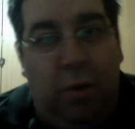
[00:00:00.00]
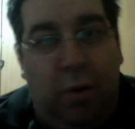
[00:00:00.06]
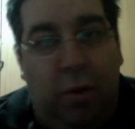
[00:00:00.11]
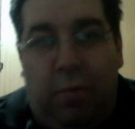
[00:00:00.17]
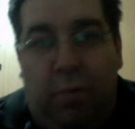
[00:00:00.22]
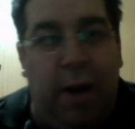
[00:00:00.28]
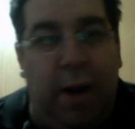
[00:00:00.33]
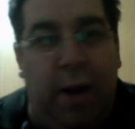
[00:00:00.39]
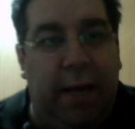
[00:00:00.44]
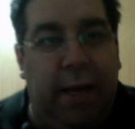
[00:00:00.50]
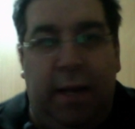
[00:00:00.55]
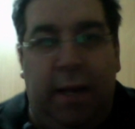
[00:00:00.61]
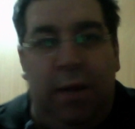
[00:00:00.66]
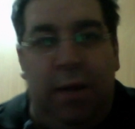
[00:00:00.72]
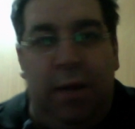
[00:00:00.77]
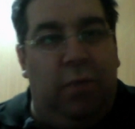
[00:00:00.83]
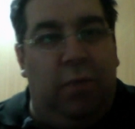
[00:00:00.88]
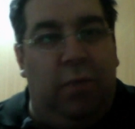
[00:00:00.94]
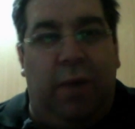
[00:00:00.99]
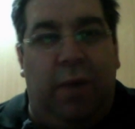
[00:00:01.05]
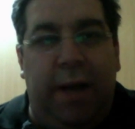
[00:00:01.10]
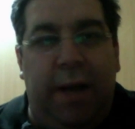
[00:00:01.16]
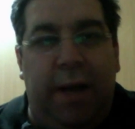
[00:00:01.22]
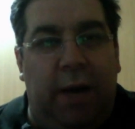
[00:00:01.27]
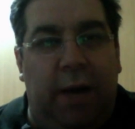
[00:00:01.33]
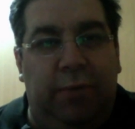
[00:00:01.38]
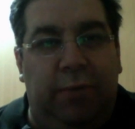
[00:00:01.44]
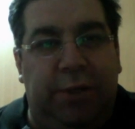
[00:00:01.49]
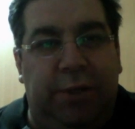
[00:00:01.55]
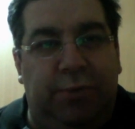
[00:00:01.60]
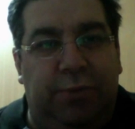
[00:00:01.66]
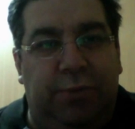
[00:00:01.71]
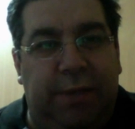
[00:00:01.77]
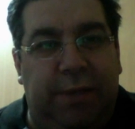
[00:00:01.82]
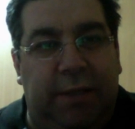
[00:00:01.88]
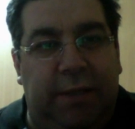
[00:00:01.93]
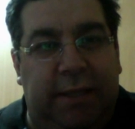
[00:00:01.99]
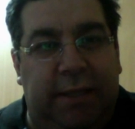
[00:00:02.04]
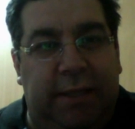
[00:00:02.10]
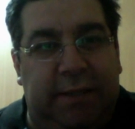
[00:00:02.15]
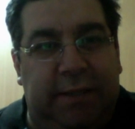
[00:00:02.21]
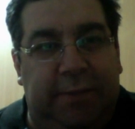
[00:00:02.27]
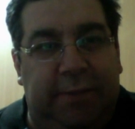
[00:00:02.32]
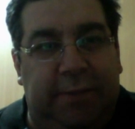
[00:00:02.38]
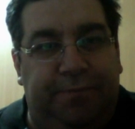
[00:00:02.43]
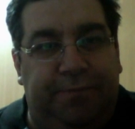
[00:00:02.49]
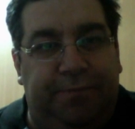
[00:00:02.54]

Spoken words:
Why are we doing this?